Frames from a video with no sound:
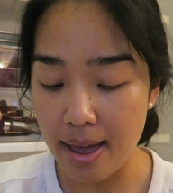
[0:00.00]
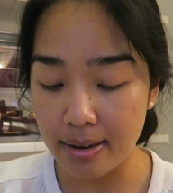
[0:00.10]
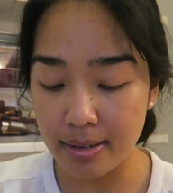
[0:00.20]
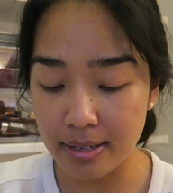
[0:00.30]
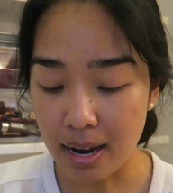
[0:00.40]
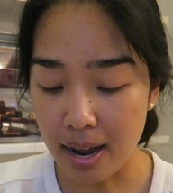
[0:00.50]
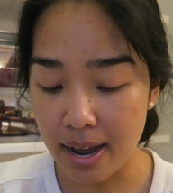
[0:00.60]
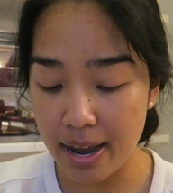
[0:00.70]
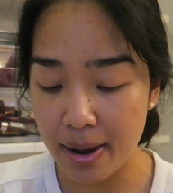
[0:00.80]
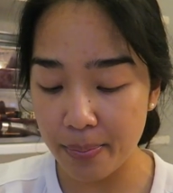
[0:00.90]
and
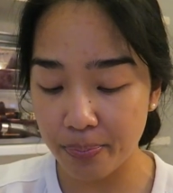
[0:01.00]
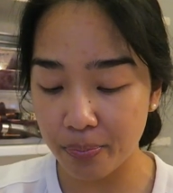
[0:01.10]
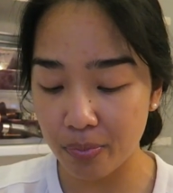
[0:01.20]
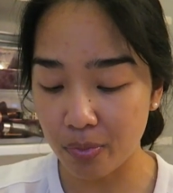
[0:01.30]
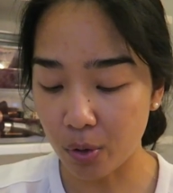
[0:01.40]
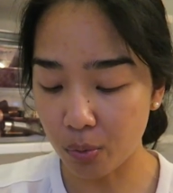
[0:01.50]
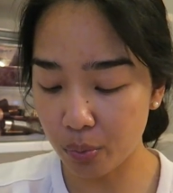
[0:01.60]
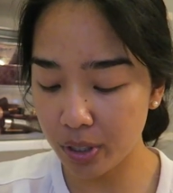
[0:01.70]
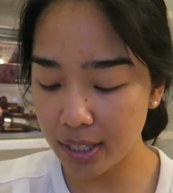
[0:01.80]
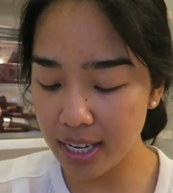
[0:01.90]
I
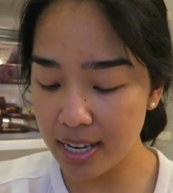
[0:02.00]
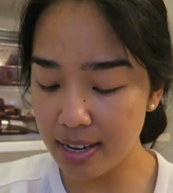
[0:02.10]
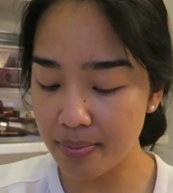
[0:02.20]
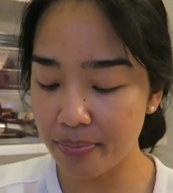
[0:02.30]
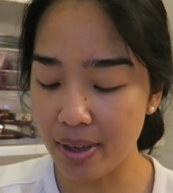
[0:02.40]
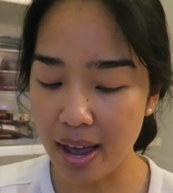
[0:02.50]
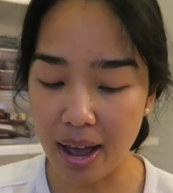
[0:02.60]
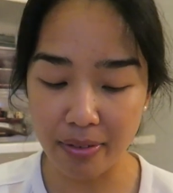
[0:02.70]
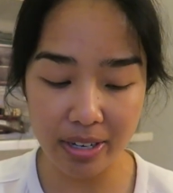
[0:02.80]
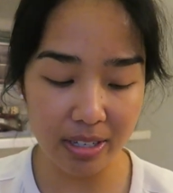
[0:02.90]
really
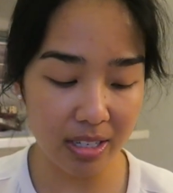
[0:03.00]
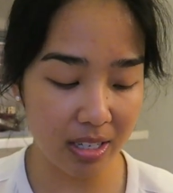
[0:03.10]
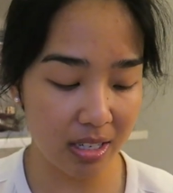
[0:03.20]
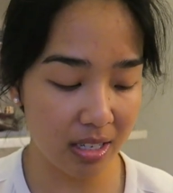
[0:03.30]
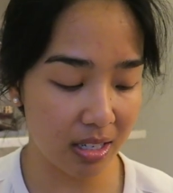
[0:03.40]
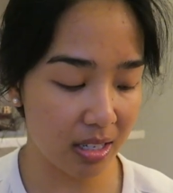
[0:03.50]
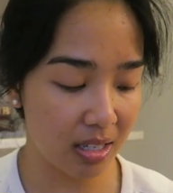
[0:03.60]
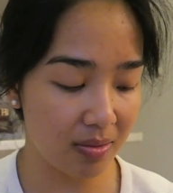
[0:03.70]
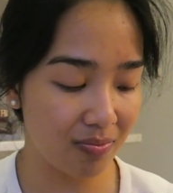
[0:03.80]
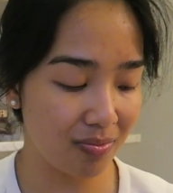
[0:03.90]
haven't
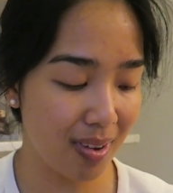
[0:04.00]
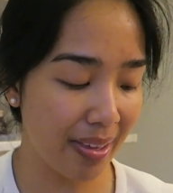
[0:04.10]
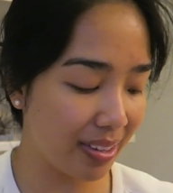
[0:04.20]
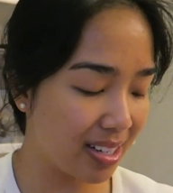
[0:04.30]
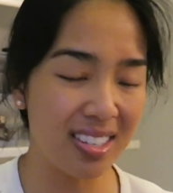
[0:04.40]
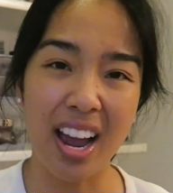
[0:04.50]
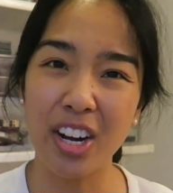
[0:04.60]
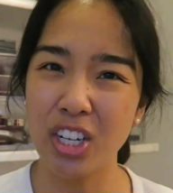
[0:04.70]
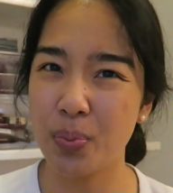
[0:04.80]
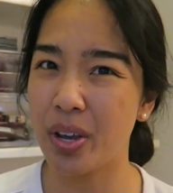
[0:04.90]
had the
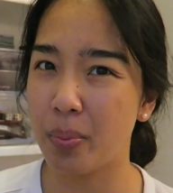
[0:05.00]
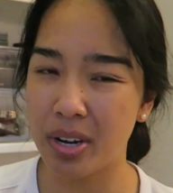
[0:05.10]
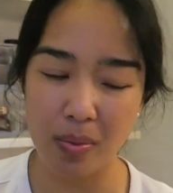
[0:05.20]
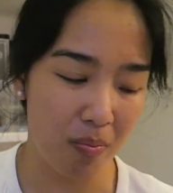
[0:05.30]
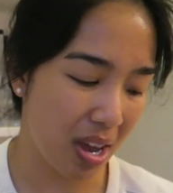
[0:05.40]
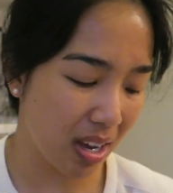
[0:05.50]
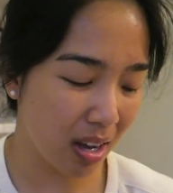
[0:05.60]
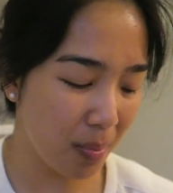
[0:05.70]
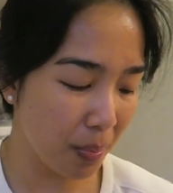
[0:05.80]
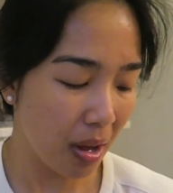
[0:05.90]
desire to pick up any
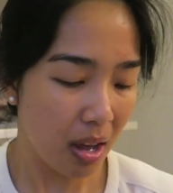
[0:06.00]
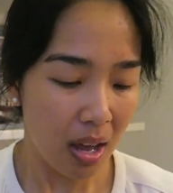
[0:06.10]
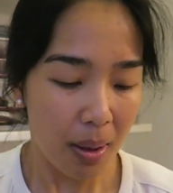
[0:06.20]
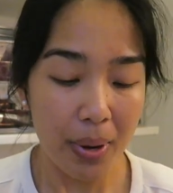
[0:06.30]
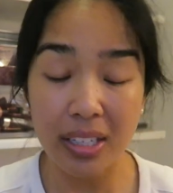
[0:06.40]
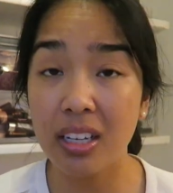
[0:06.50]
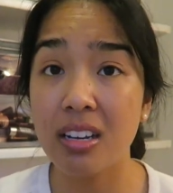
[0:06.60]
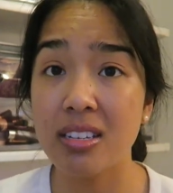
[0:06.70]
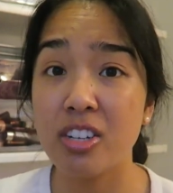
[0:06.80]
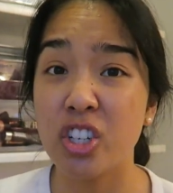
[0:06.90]
makeup, mainly
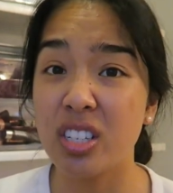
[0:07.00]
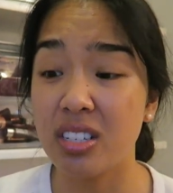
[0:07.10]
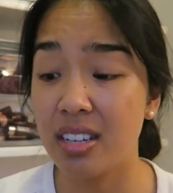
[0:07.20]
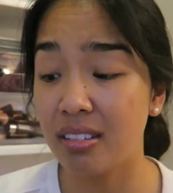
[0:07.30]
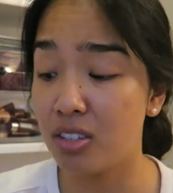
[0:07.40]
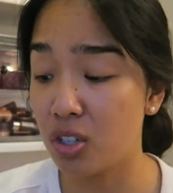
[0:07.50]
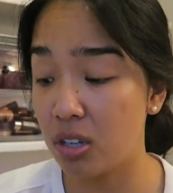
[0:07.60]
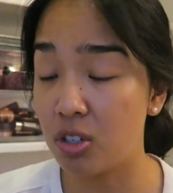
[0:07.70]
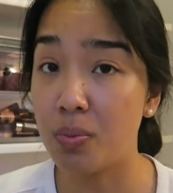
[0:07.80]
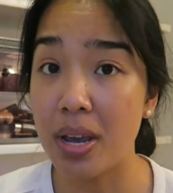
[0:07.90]
because I just did this
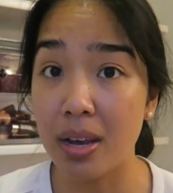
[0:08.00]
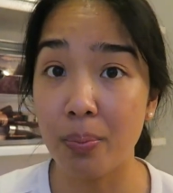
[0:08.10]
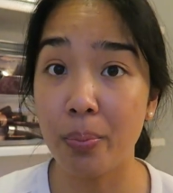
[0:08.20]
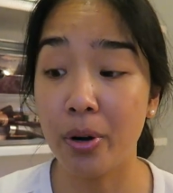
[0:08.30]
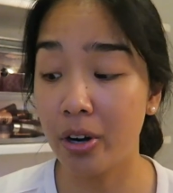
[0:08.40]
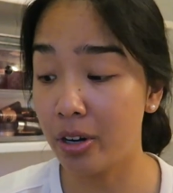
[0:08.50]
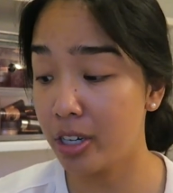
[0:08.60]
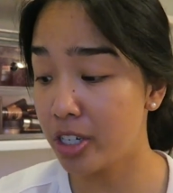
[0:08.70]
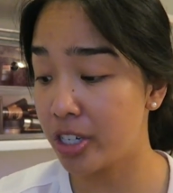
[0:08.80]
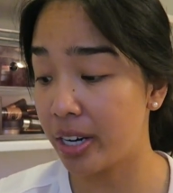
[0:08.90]
huge makeup
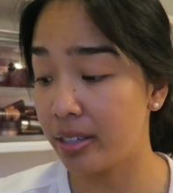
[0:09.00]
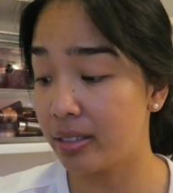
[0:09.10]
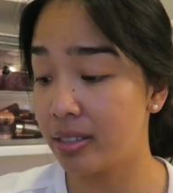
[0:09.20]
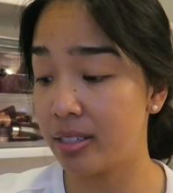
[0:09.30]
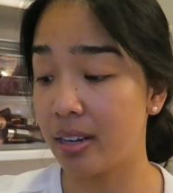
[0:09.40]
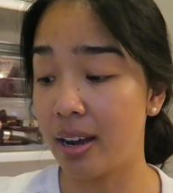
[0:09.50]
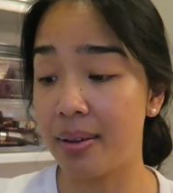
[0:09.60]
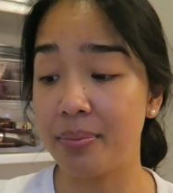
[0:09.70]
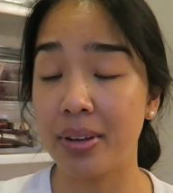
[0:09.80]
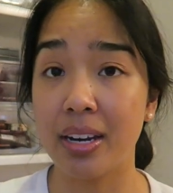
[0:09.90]
purge and
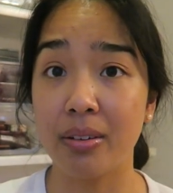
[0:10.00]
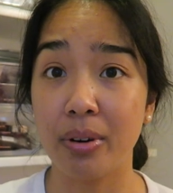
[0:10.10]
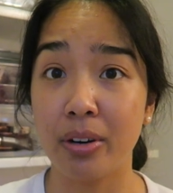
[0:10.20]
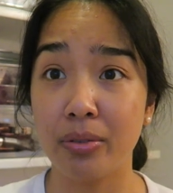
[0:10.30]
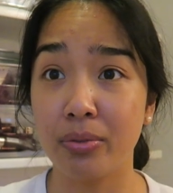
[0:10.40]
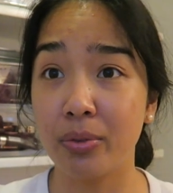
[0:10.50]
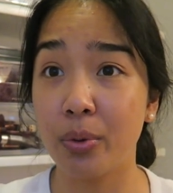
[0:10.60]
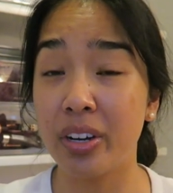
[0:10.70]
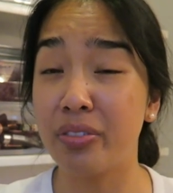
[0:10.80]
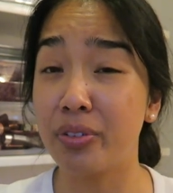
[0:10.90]
I'm getting rid of
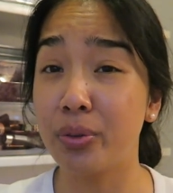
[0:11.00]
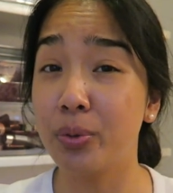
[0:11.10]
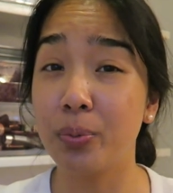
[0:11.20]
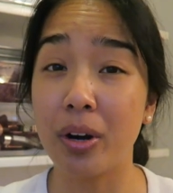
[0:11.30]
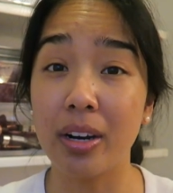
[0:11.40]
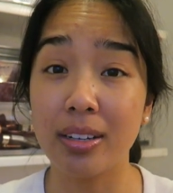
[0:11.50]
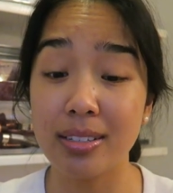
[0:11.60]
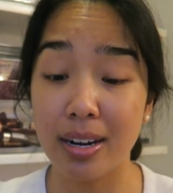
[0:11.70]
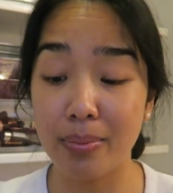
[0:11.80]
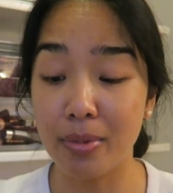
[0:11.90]
quite a few
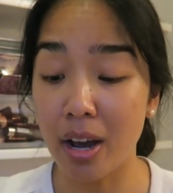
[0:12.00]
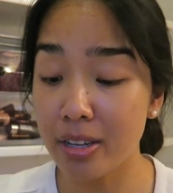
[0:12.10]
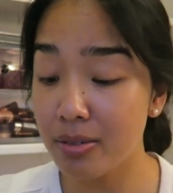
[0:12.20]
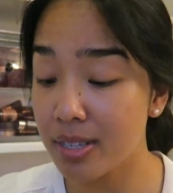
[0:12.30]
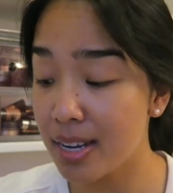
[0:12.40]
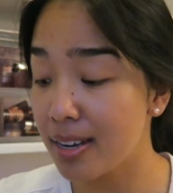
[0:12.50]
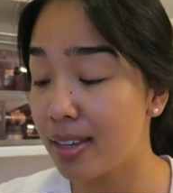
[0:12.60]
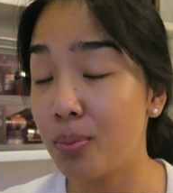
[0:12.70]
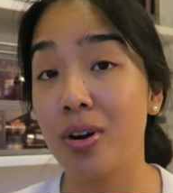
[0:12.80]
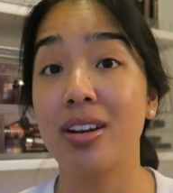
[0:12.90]
products that I'm not using,
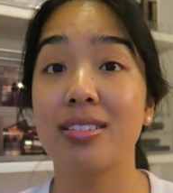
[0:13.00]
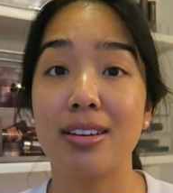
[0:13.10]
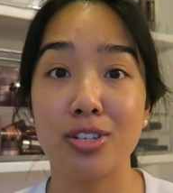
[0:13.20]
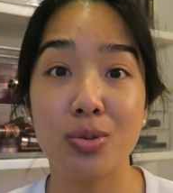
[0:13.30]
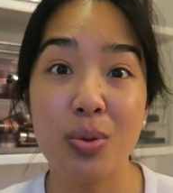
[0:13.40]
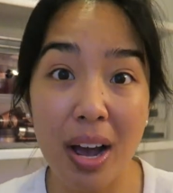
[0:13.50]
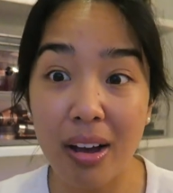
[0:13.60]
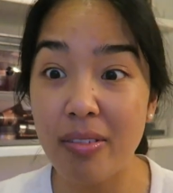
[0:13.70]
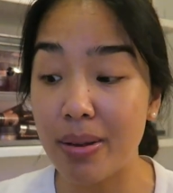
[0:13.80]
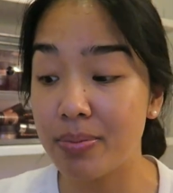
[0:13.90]
and the products I do
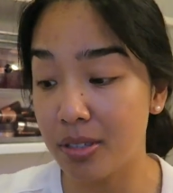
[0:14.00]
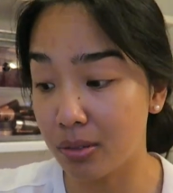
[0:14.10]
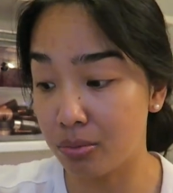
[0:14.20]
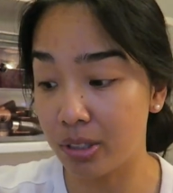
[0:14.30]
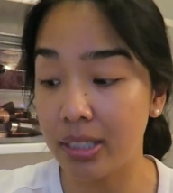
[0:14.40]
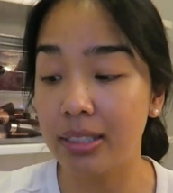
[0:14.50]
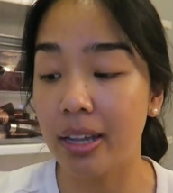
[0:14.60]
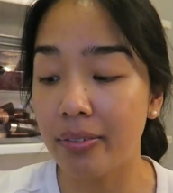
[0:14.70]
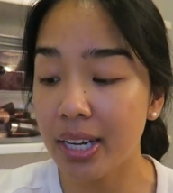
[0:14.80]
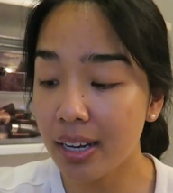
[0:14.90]
have I'm still really
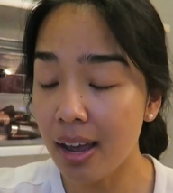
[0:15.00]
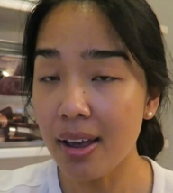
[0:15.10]
loving.